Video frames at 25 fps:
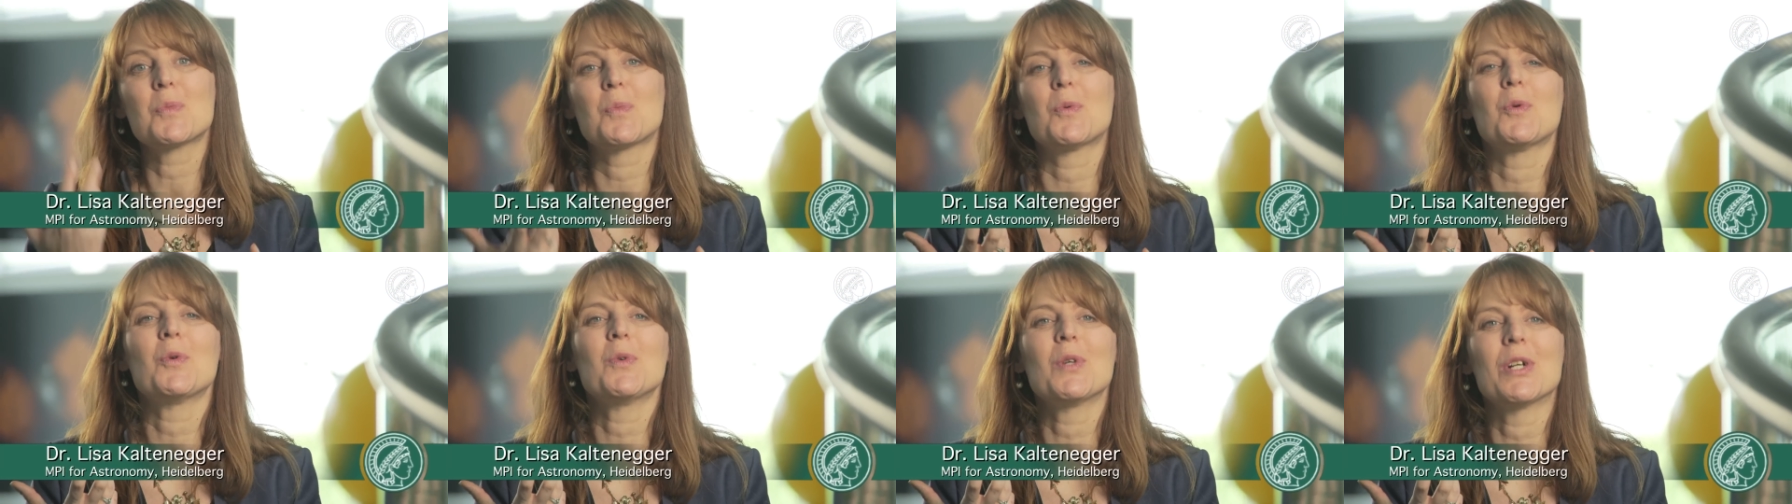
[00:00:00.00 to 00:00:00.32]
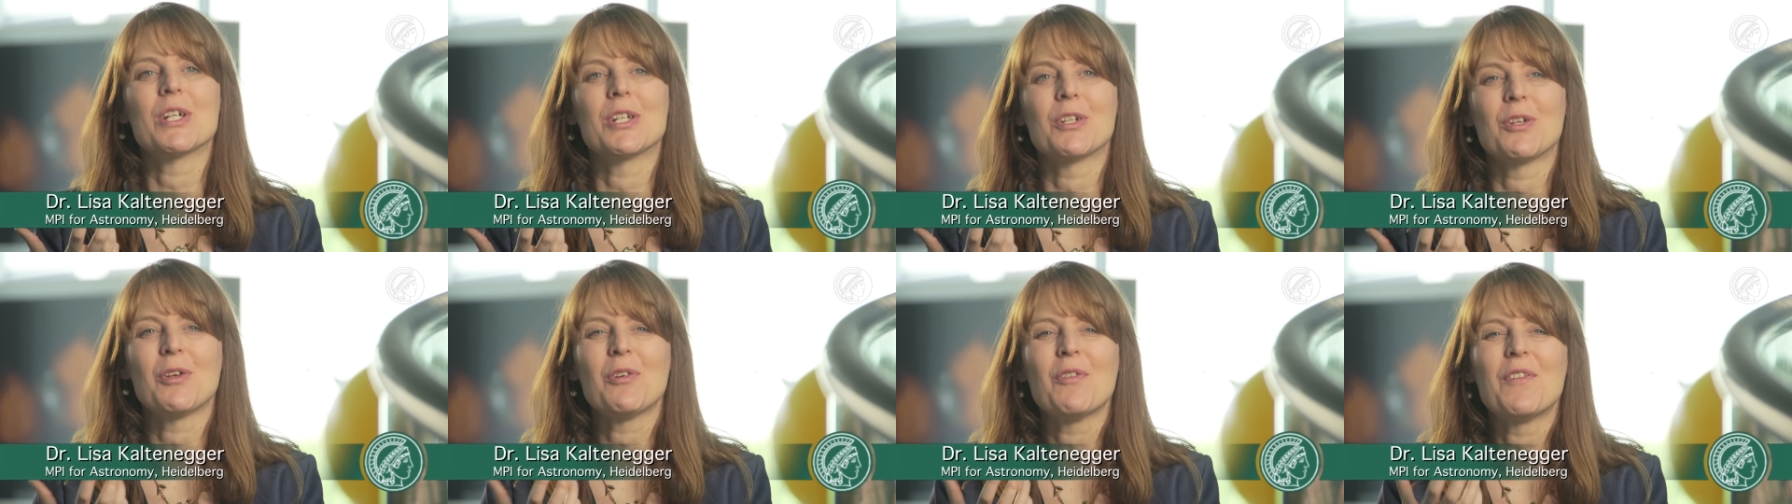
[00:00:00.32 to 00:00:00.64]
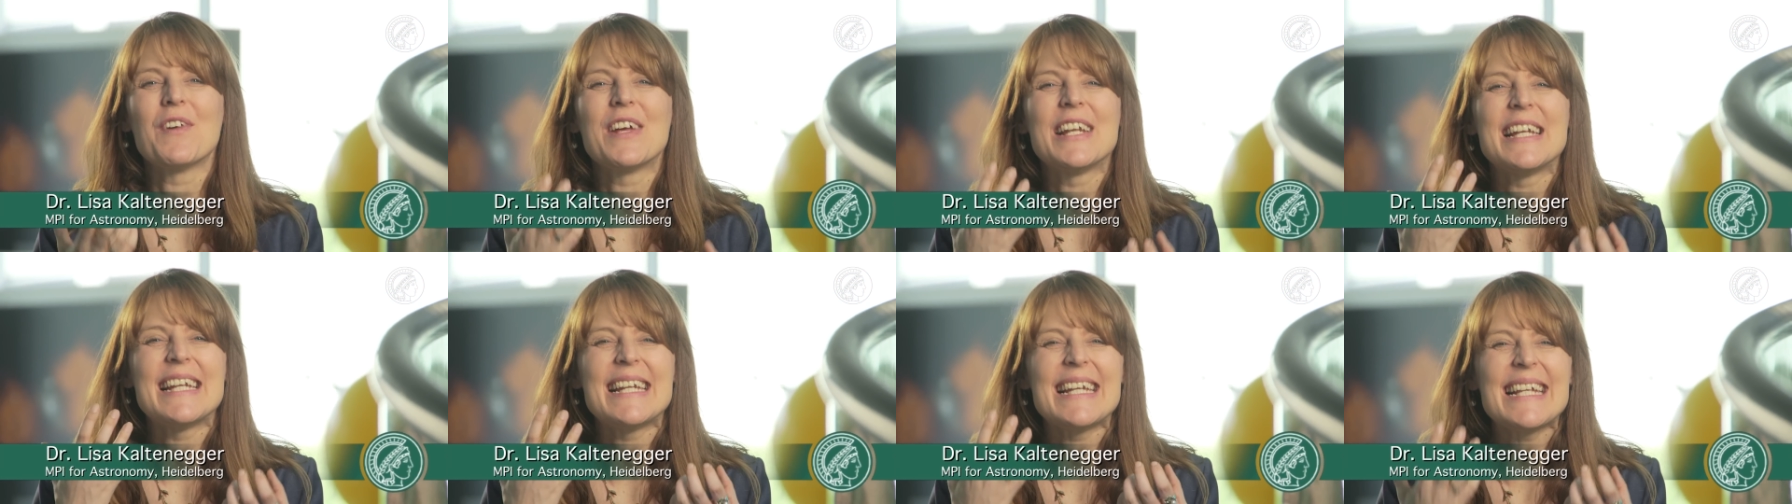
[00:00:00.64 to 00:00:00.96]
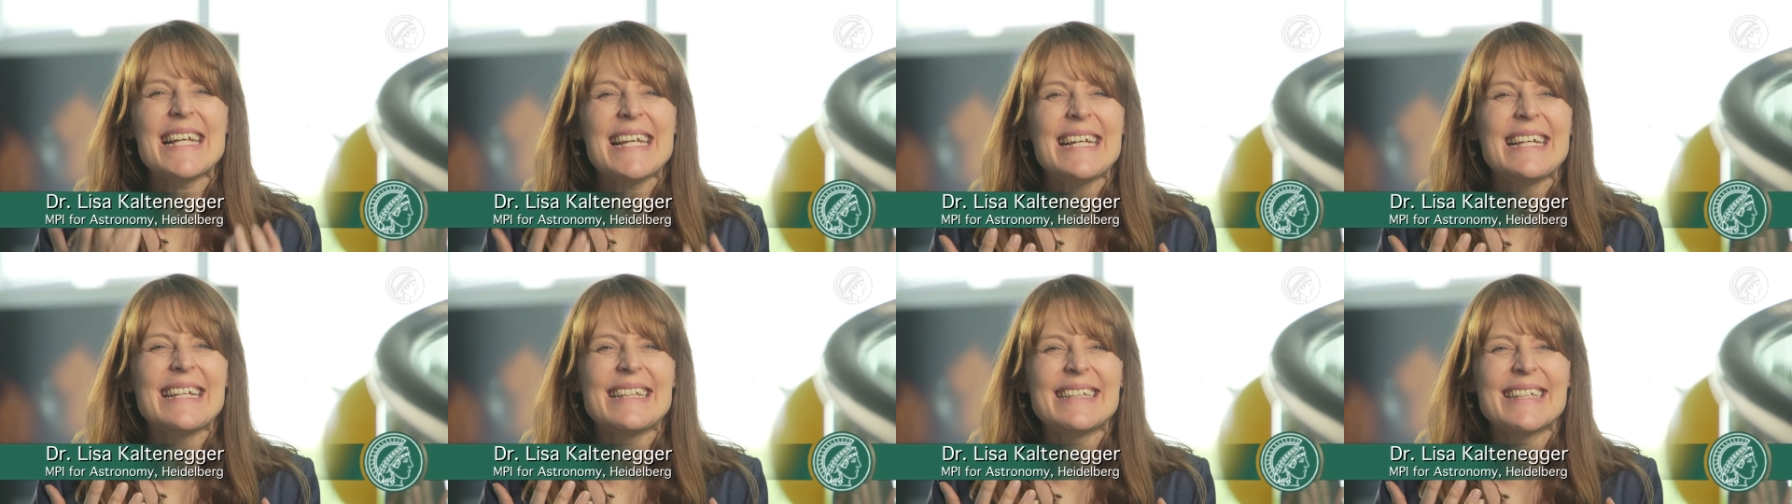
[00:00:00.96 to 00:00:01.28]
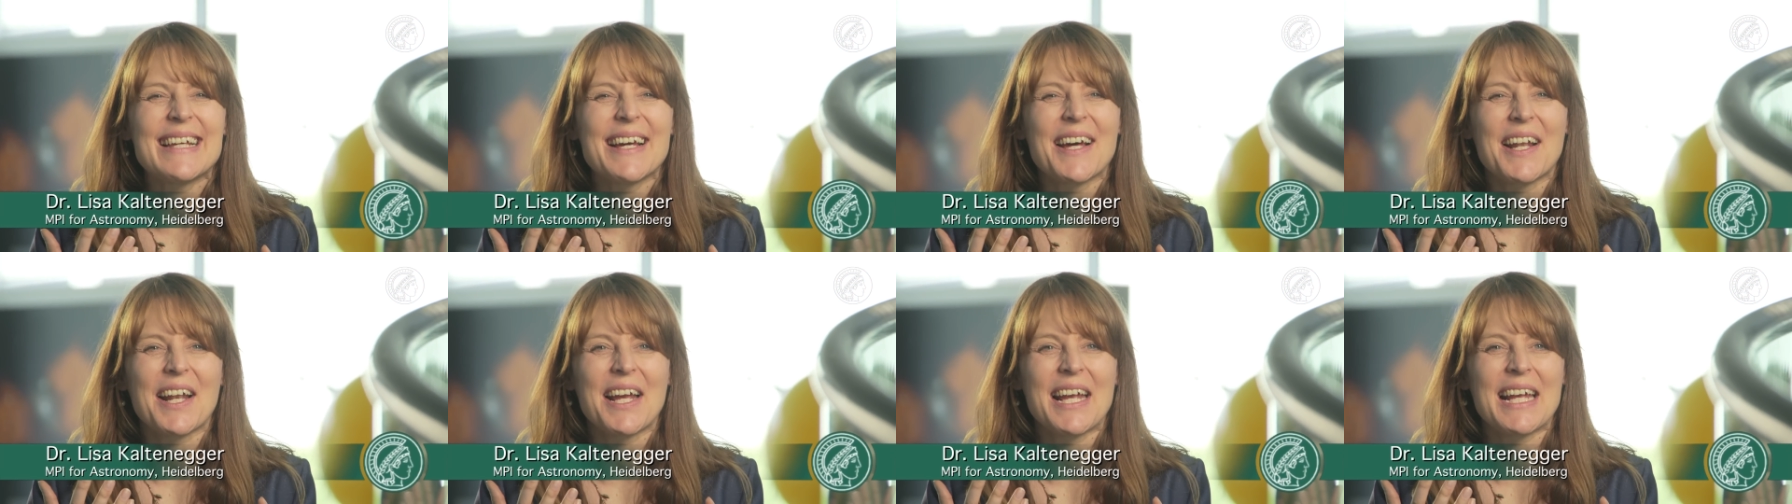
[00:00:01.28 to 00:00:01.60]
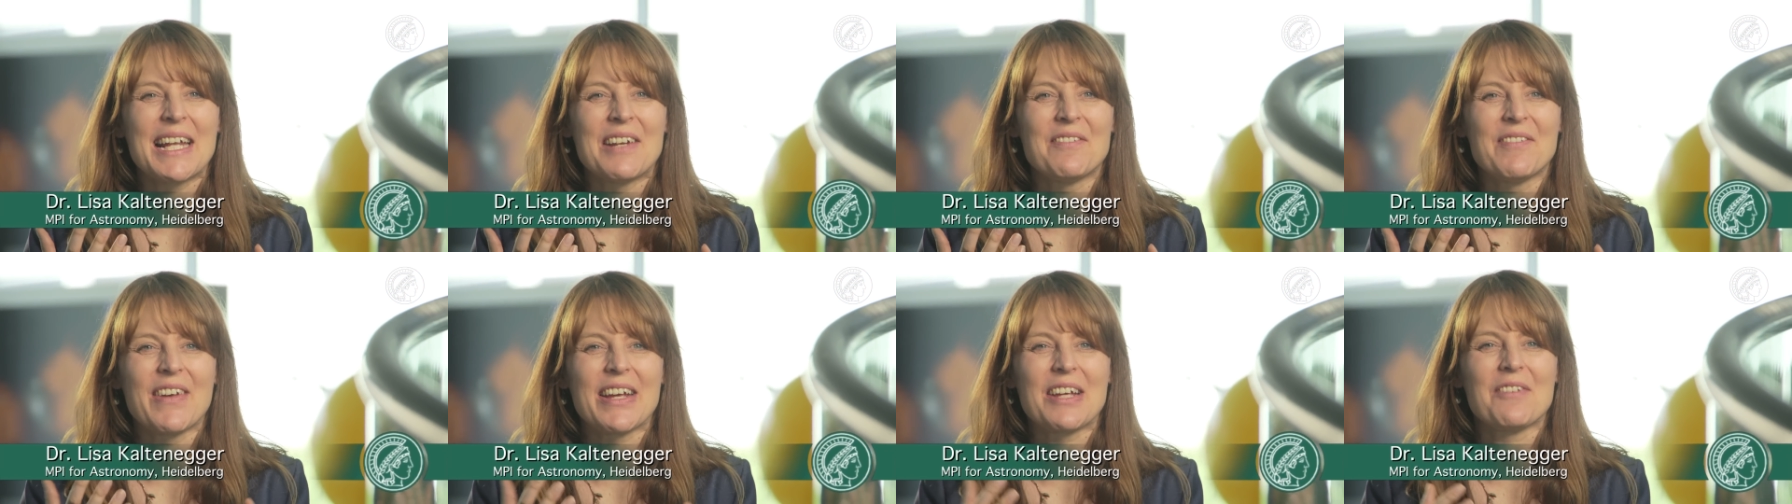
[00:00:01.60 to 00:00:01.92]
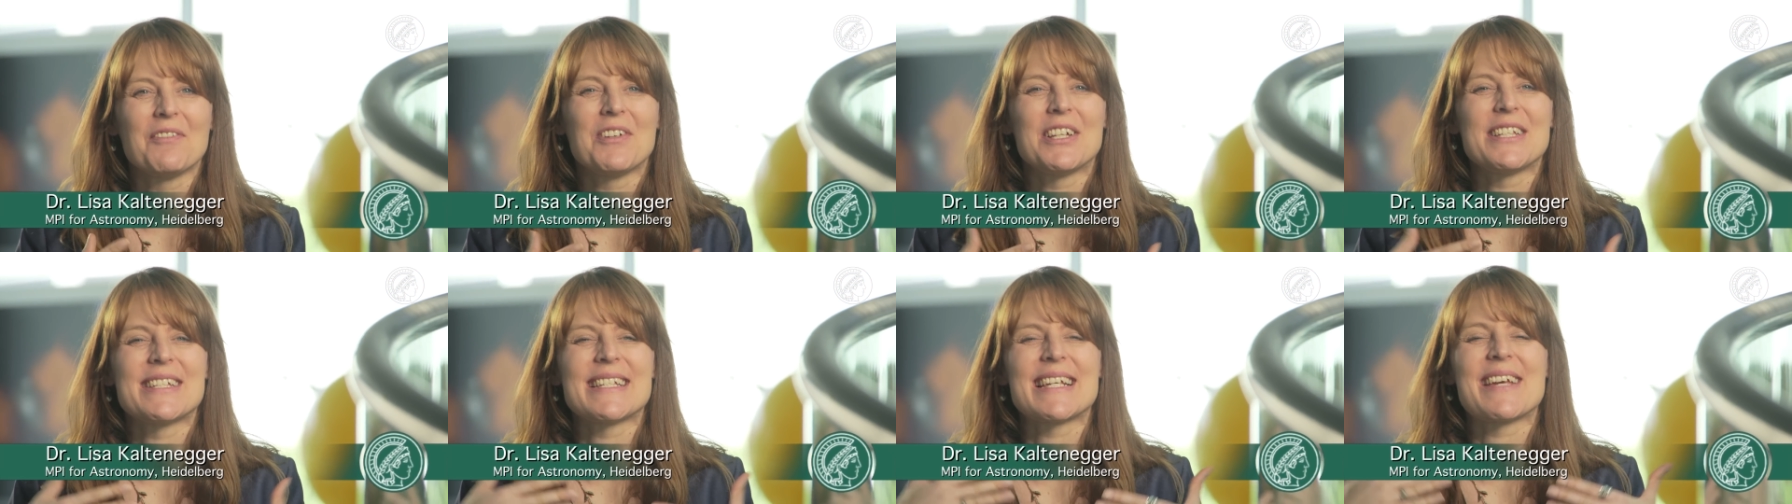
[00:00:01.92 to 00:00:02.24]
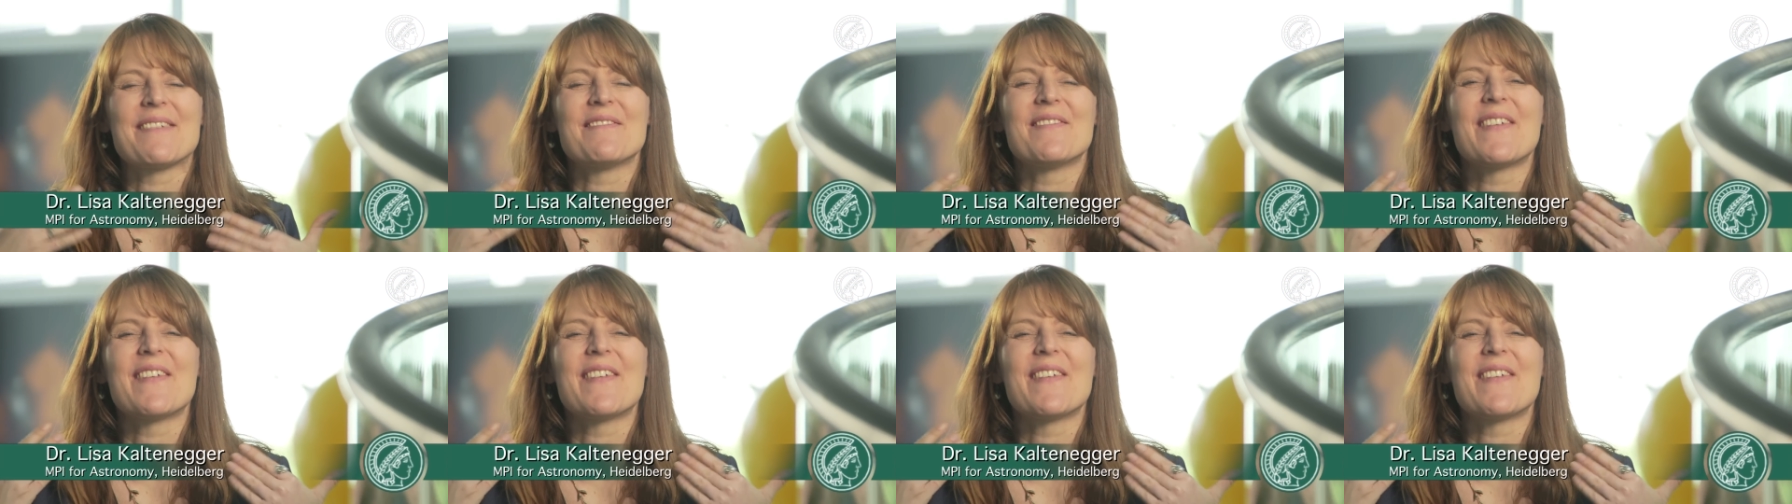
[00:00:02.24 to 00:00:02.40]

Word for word: fingerprint across the light years,